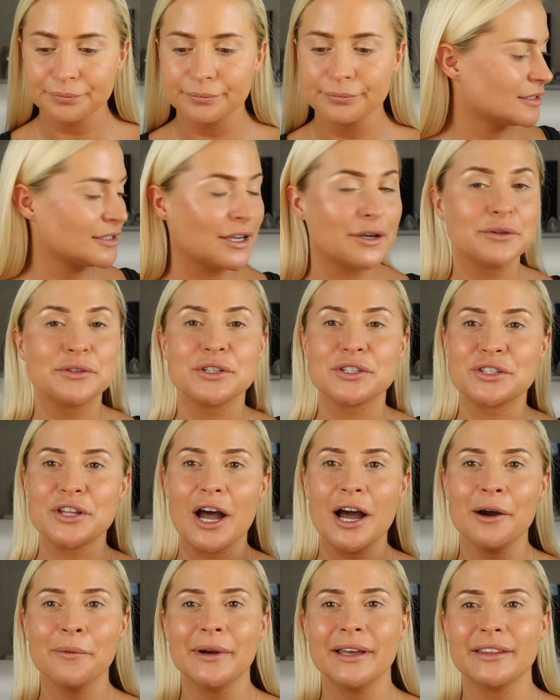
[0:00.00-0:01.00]
So to
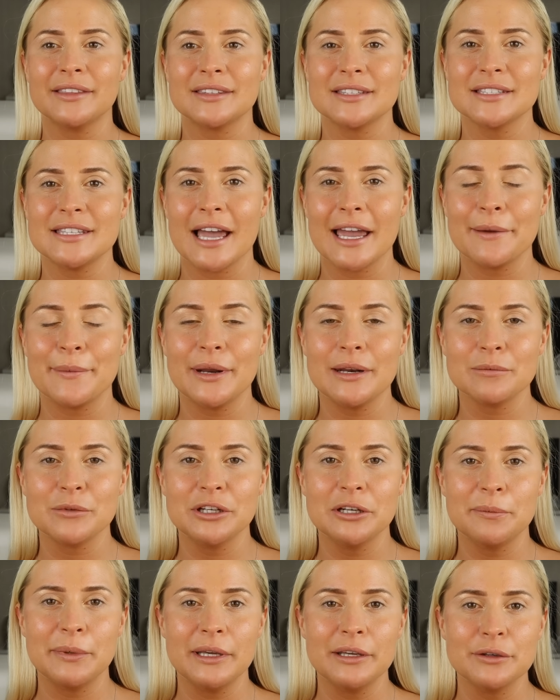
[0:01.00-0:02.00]
start with, today when I'm
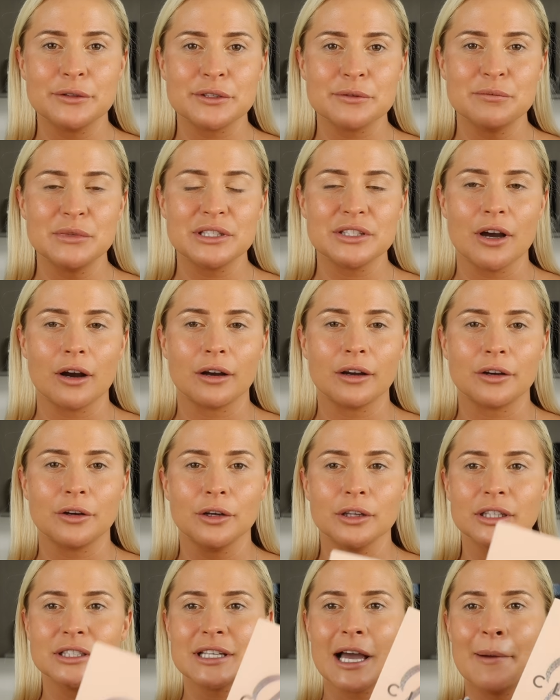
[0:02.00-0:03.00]
going to be using my socket
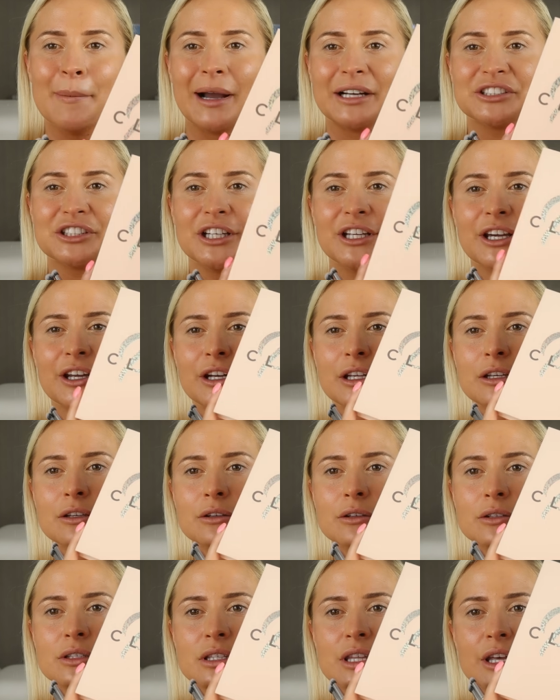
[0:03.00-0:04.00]
colours, I'm actually going to
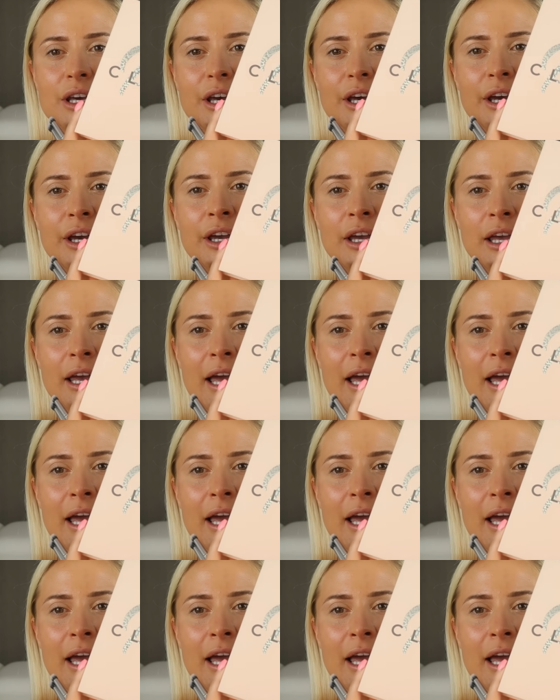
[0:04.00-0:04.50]
use the